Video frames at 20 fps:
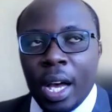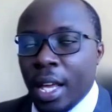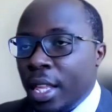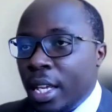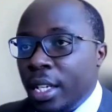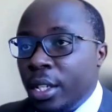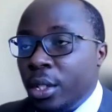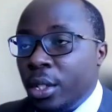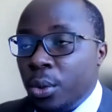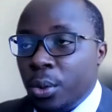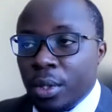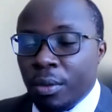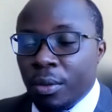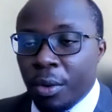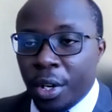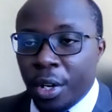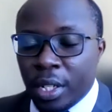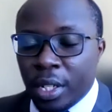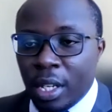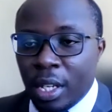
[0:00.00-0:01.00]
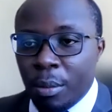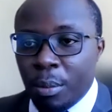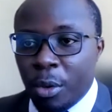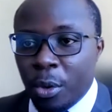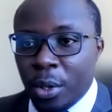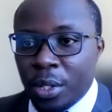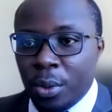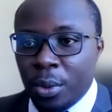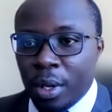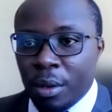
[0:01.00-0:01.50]
other issues, for
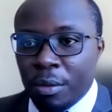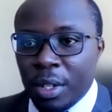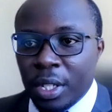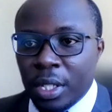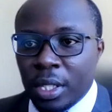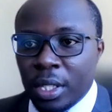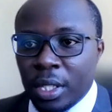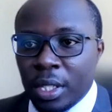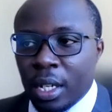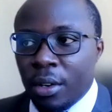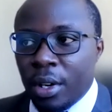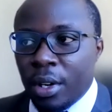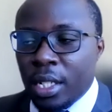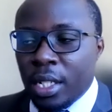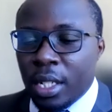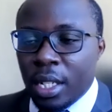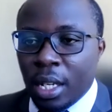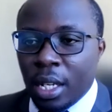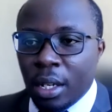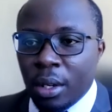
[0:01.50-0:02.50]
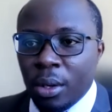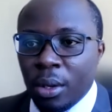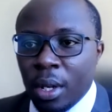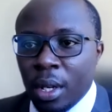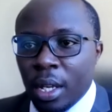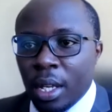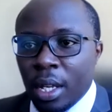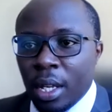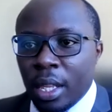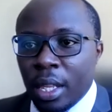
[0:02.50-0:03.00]
example, what we are facing right now,
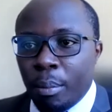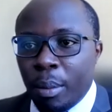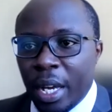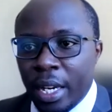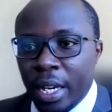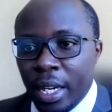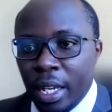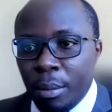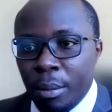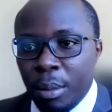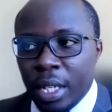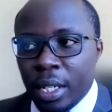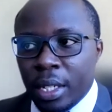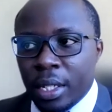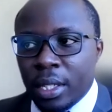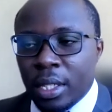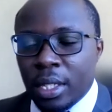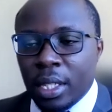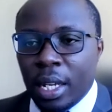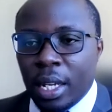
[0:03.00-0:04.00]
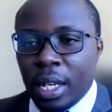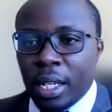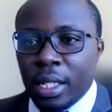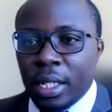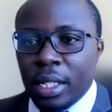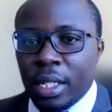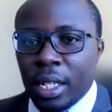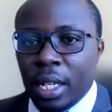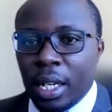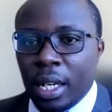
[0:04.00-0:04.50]
the pandemics,
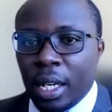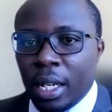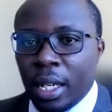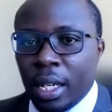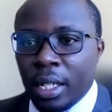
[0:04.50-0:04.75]
and